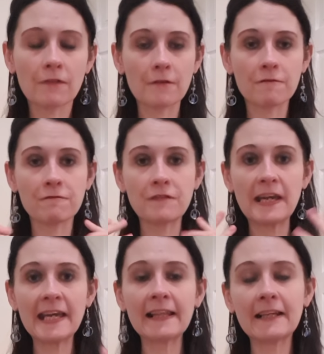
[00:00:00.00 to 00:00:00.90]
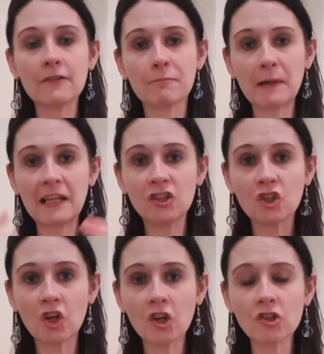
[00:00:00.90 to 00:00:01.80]
The feeling of being
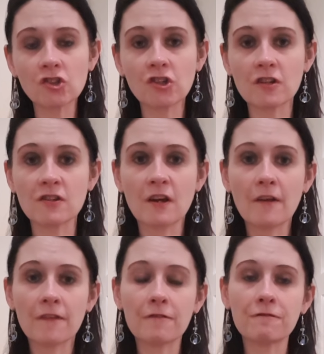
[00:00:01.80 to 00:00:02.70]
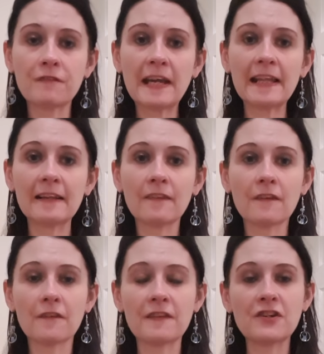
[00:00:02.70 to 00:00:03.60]
nurtured. The feeling
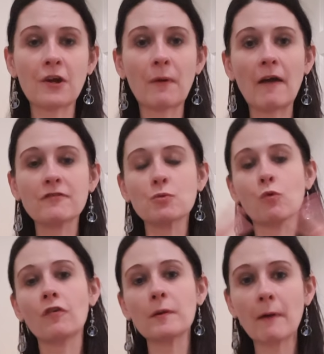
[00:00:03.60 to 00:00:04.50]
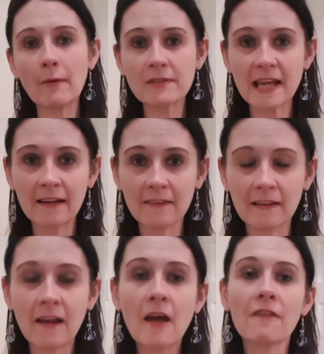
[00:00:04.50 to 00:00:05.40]
that they don't have to worry about
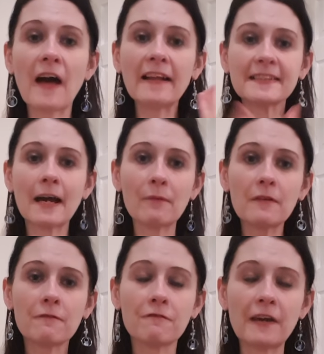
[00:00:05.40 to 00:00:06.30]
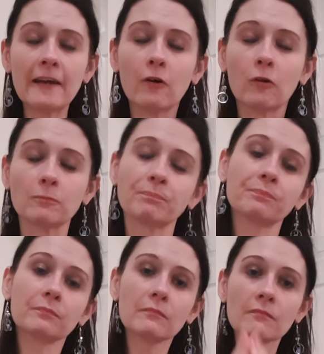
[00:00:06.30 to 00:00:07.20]
anything. That's how they feel
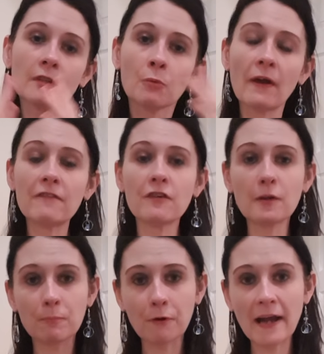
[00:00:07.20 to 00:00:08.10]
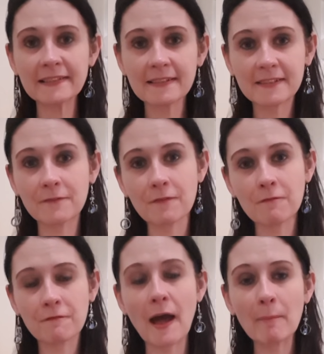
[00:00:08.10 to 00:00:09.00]
when they're in the presence of the
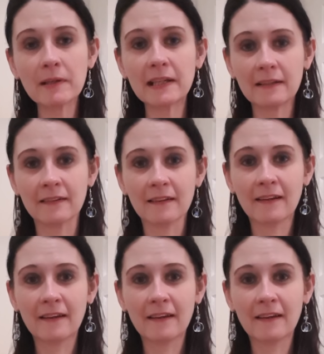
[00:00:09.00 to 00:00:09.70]
feminine.